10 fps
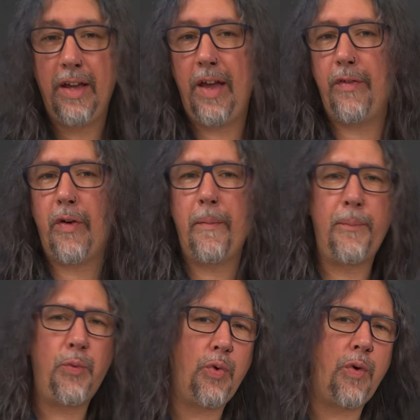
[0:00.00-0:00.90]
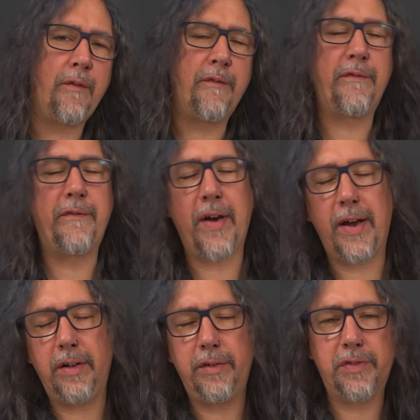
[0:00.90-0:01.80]
if a more
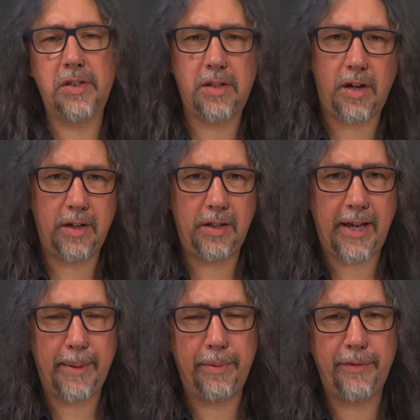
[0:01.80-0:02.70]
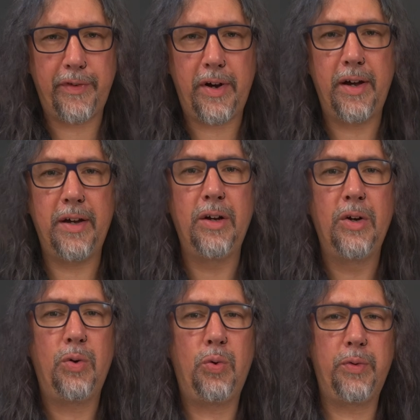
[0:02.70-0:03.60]
valve style amplifier
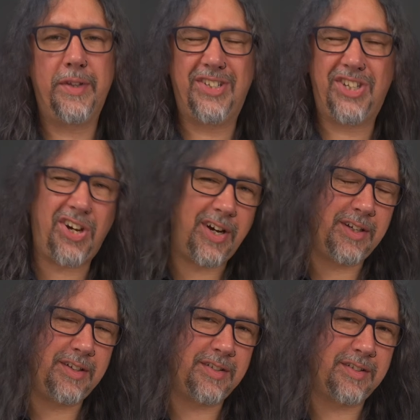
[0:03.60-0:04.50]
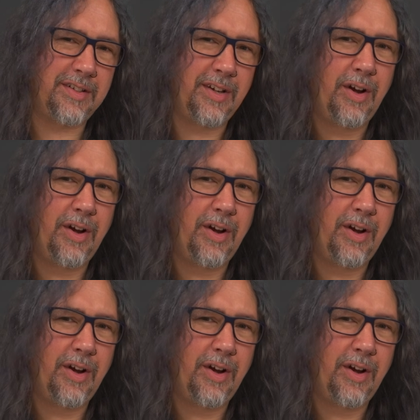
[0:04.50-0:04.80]
or the tightness